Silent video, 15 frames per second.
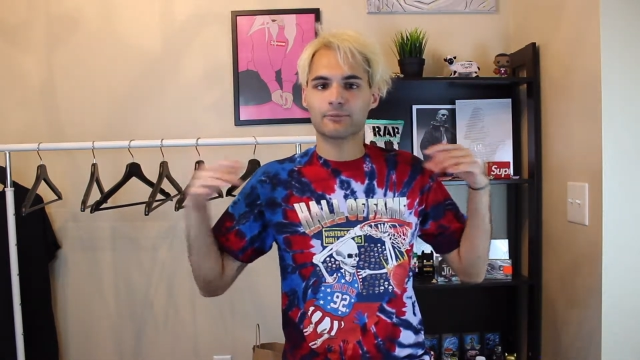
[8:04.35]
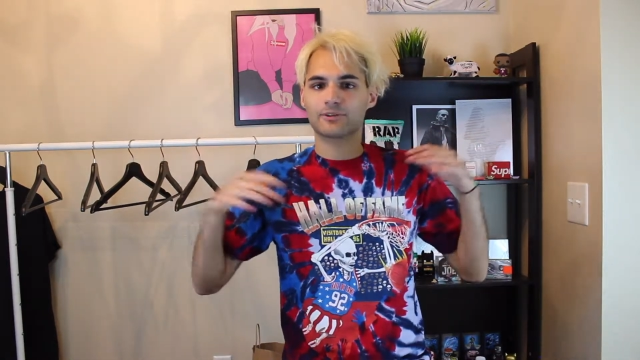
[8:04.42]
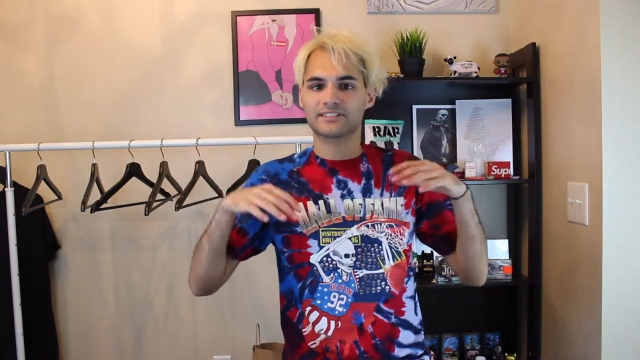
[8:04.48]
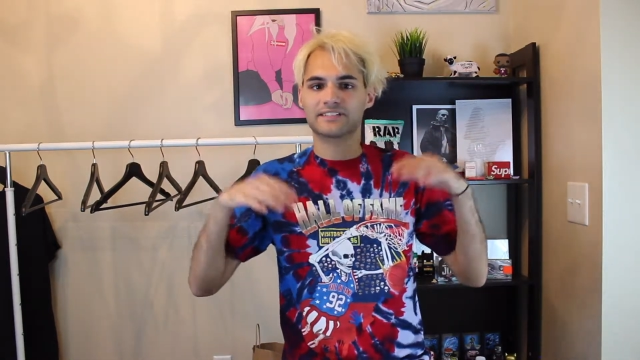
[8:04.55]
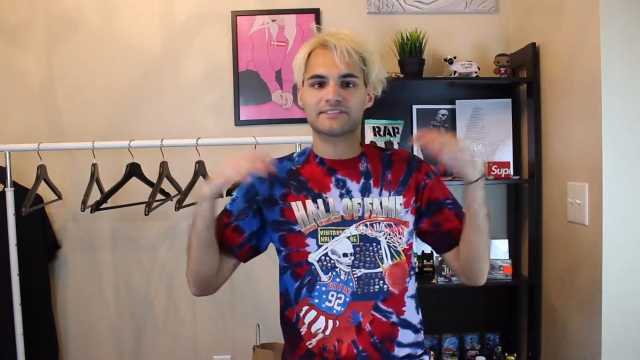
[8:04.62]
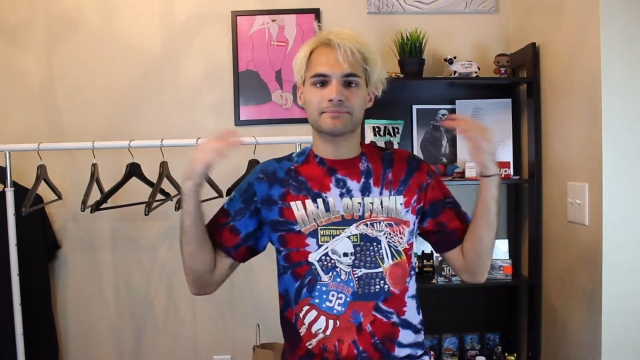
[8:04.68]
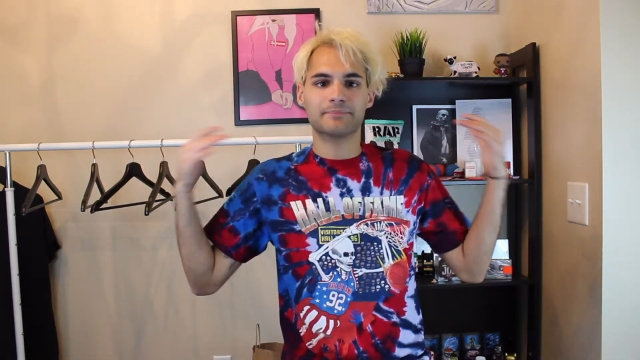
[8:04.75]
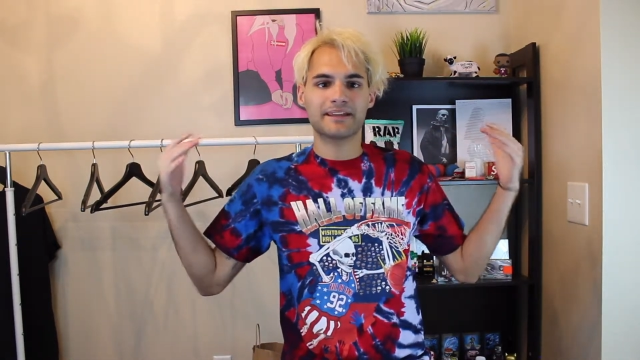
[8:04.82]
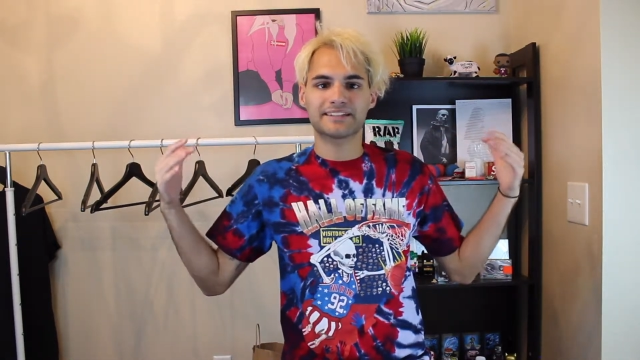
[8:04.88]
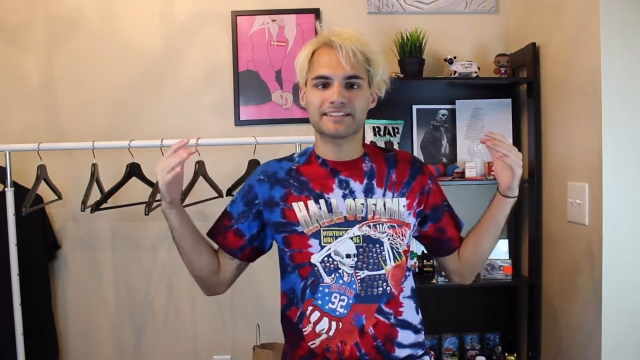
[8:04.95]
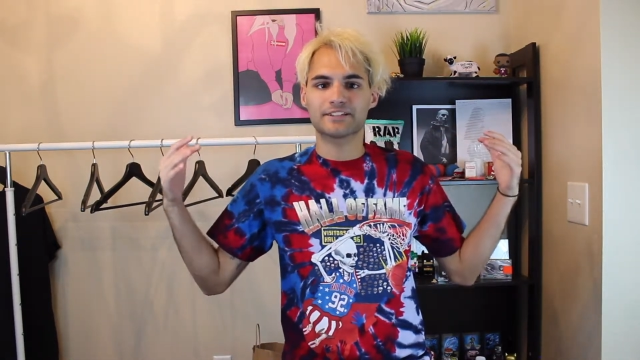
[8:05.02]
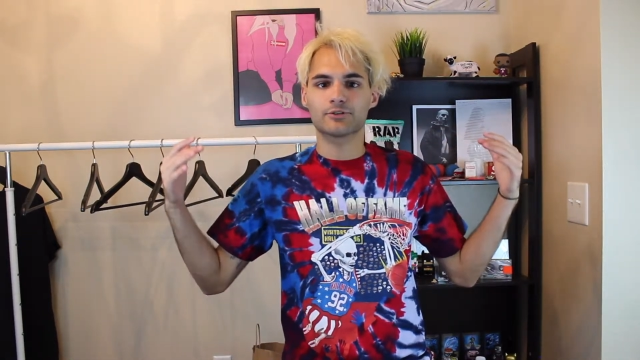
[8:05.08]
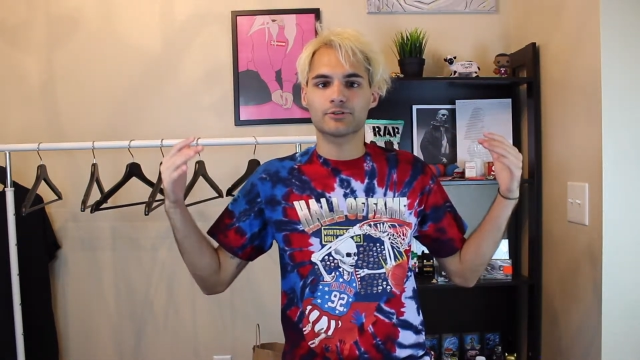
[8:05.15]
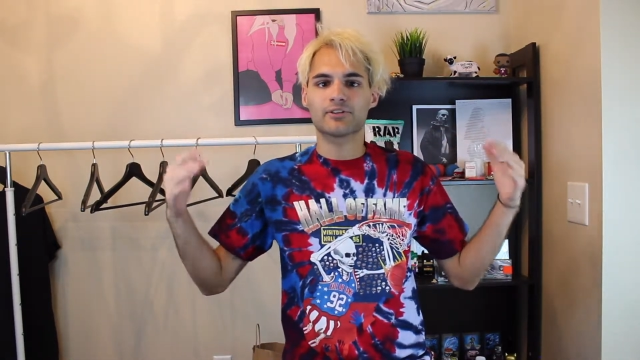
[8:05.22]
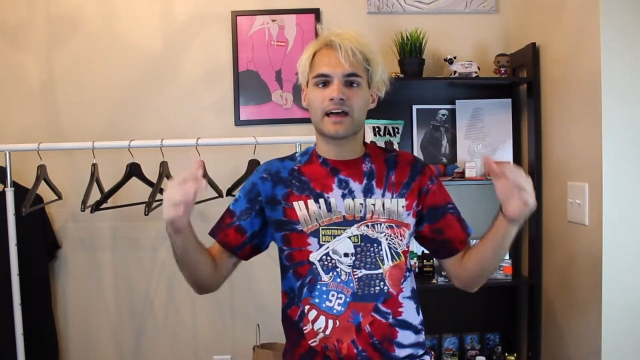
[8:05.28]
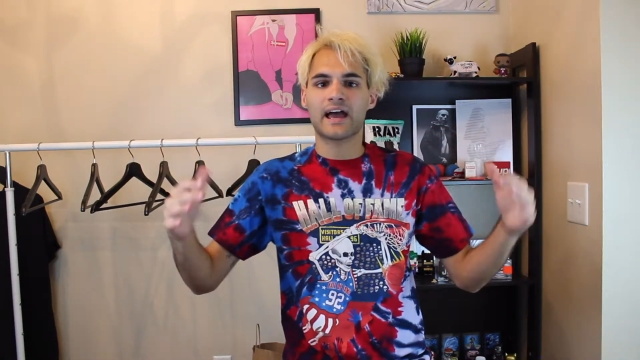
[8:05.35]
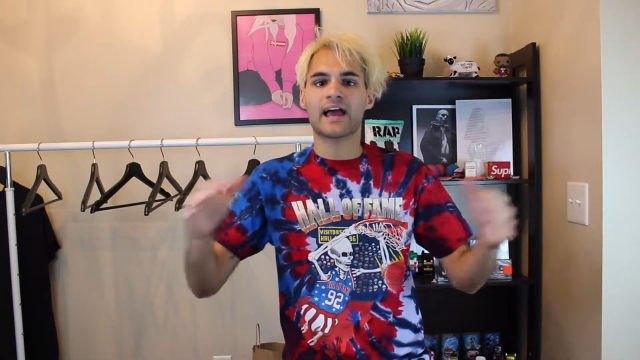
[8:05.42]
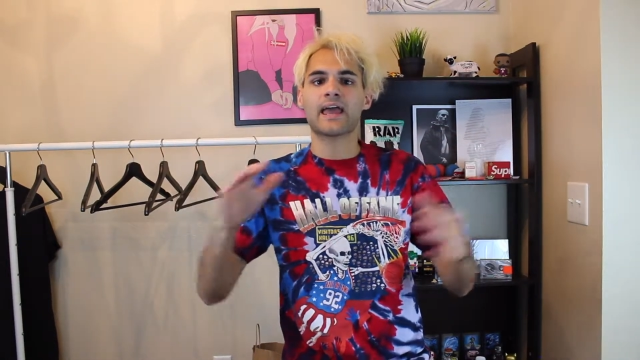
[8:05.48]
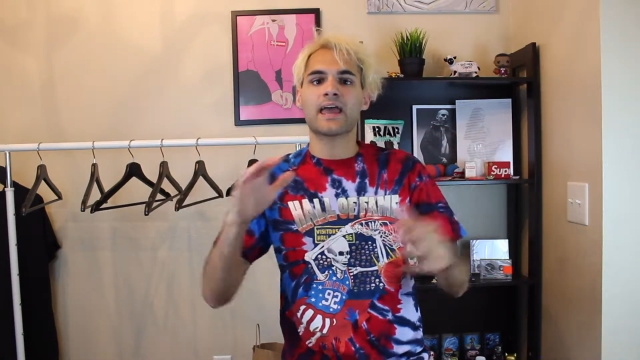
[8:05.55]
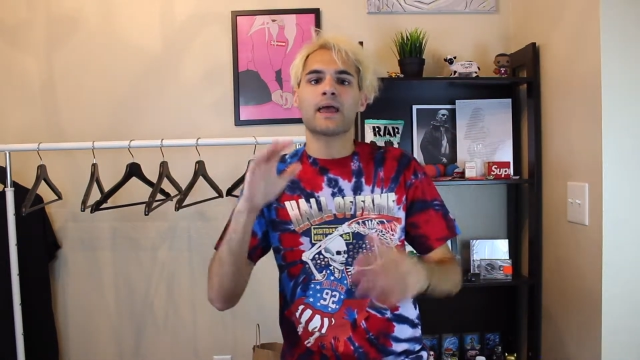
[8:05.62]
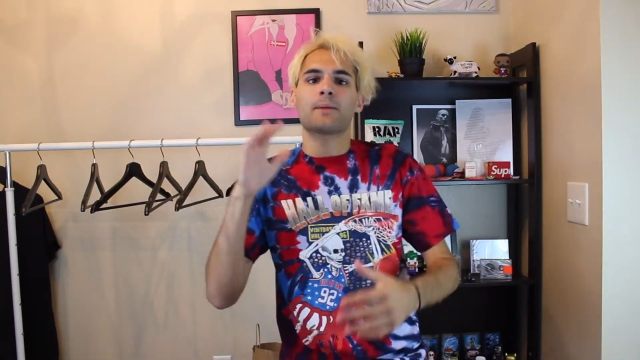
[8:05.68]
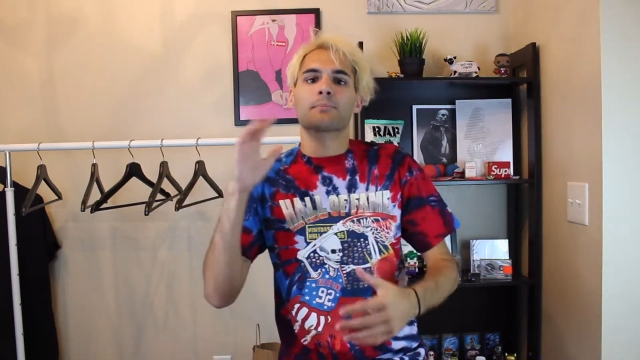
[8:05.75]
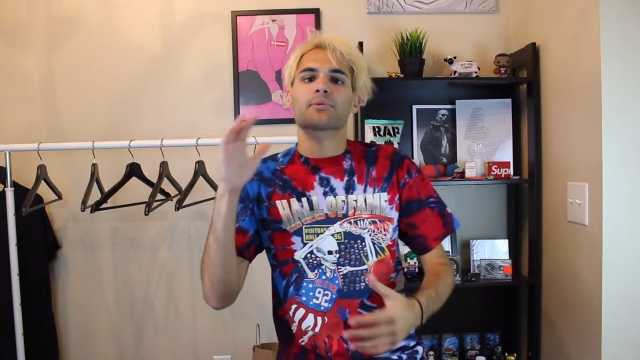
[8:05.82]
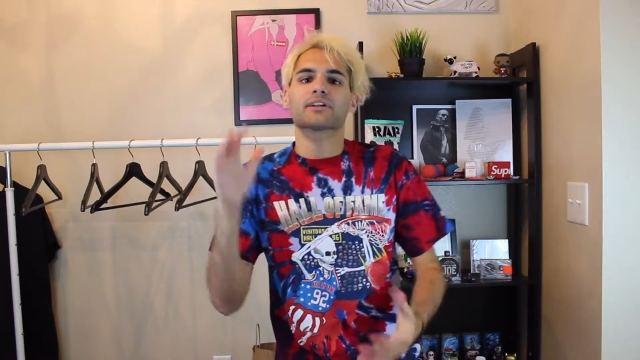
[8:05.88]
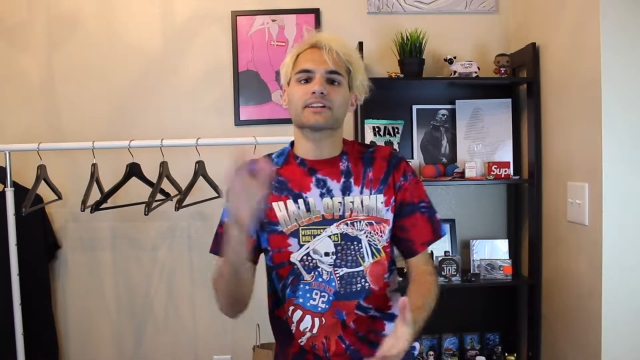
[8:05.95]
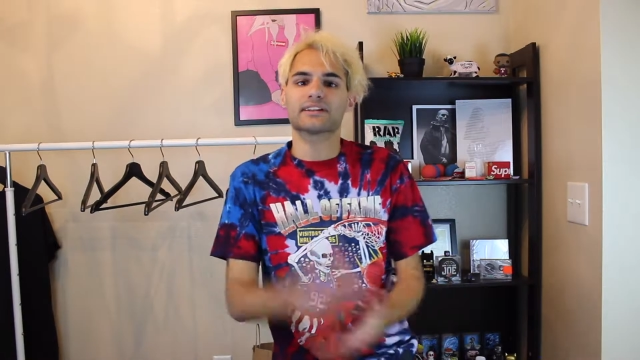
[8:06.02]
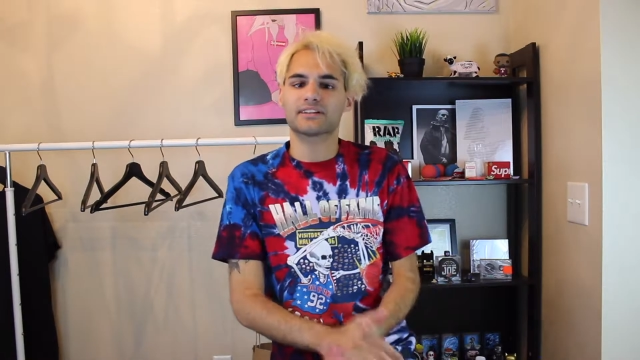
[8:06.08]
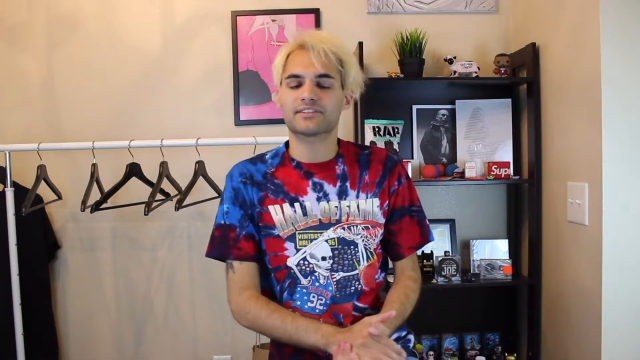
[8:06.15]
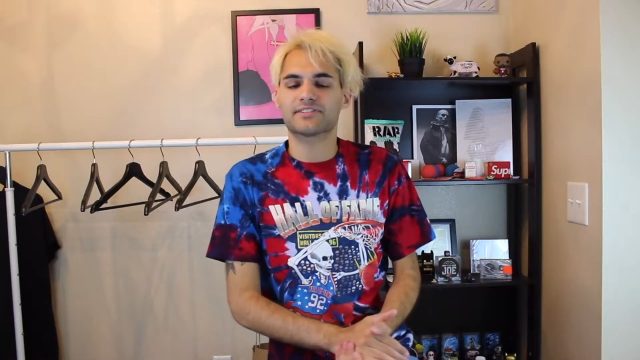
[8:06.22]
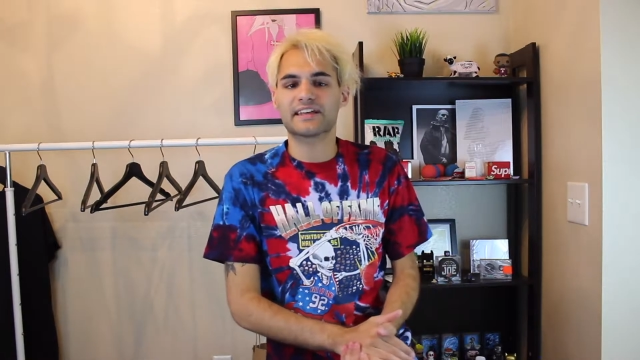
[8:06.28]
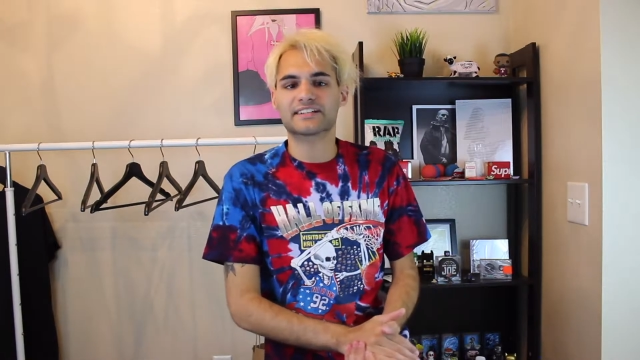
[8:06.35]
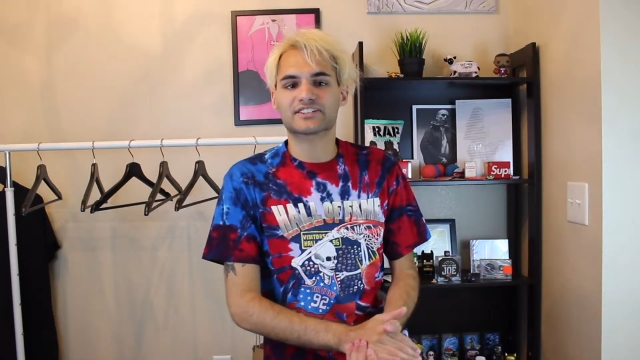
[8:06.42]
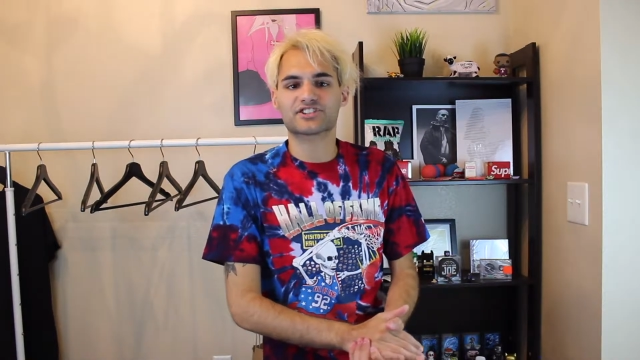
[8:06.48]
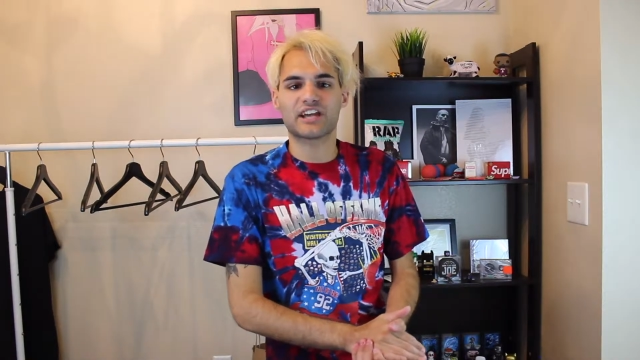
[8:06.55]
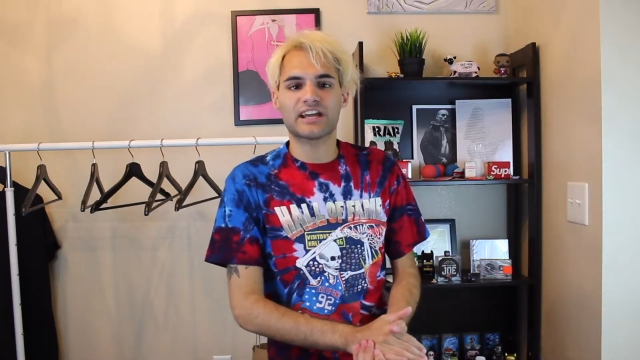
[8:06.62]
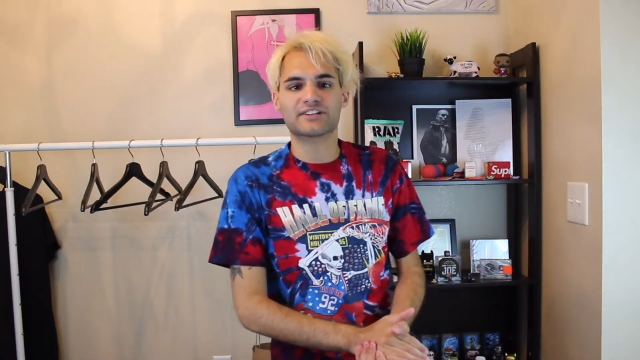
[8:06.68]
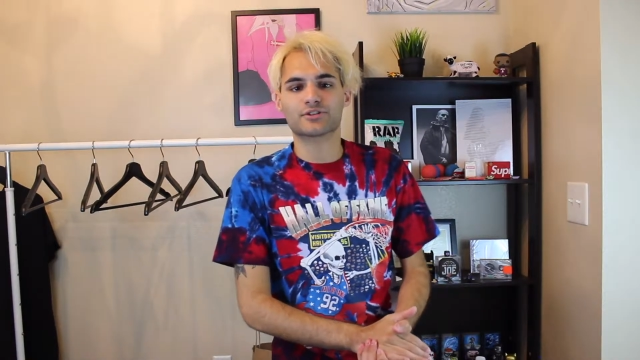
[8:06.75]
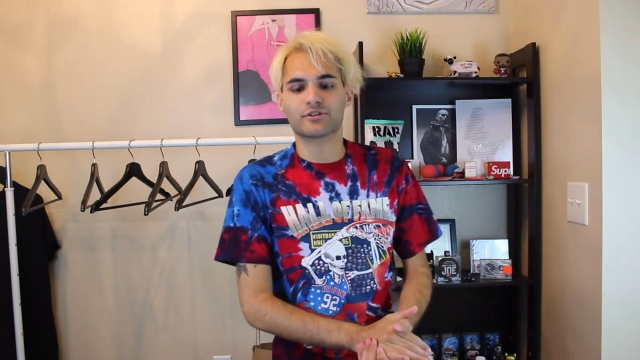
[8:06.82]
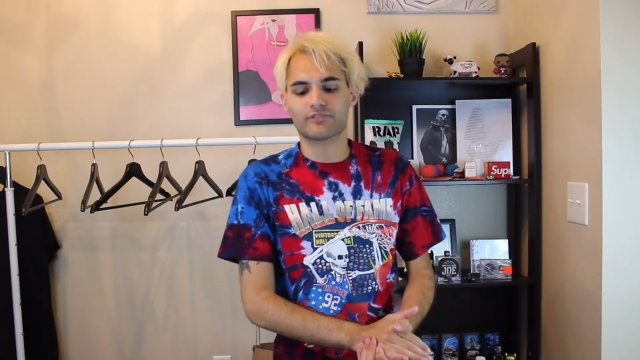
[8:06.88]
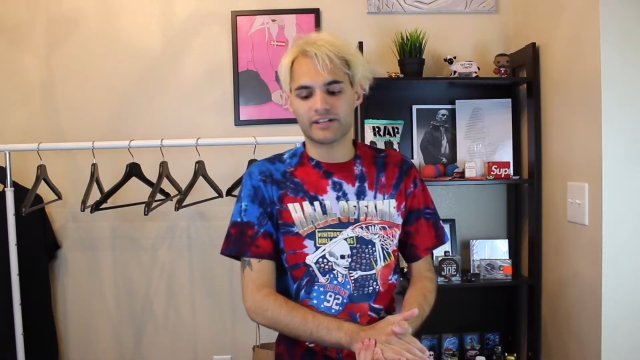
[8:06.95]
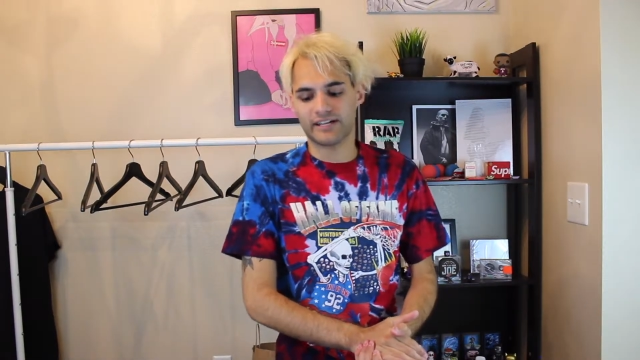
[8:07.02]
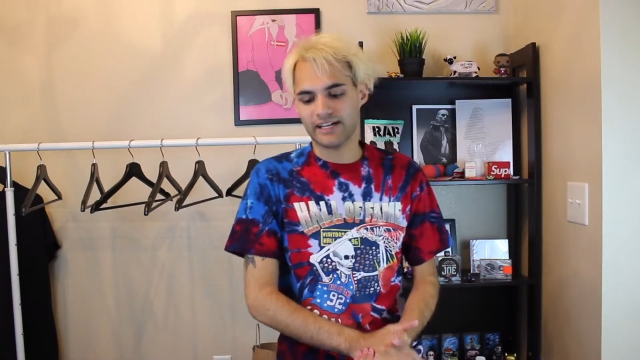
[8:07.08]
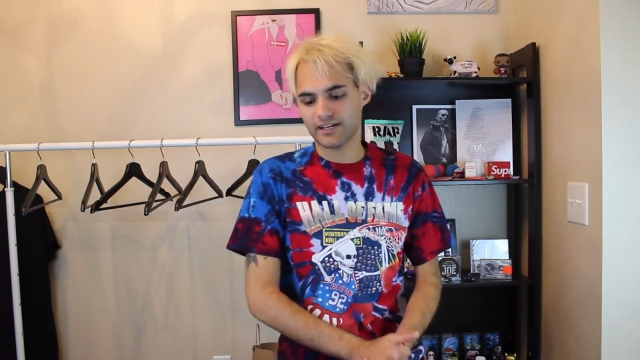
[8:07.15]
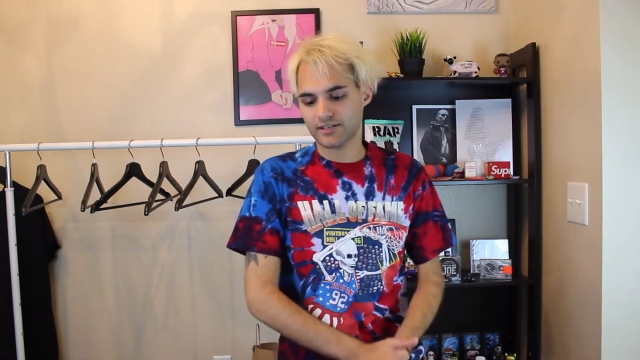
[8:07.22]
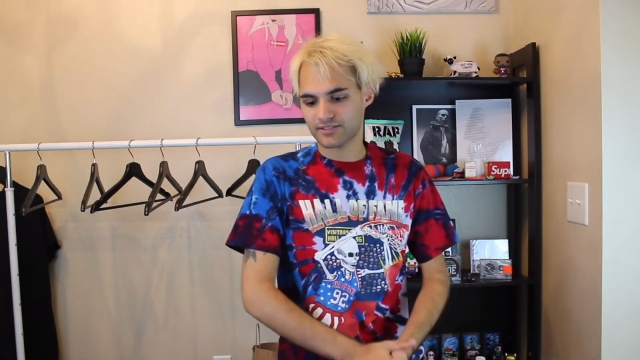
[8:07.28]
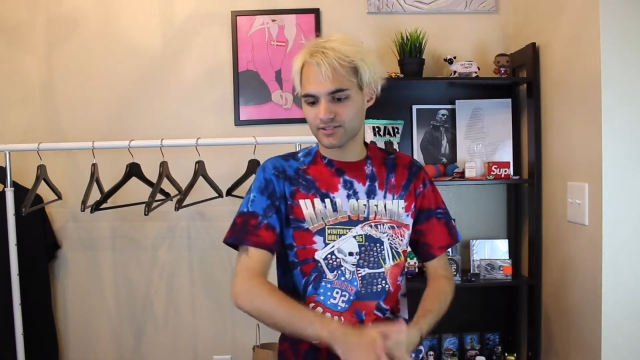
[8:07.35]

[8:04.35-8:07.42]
Wasn't even meant to do that, but things change over here.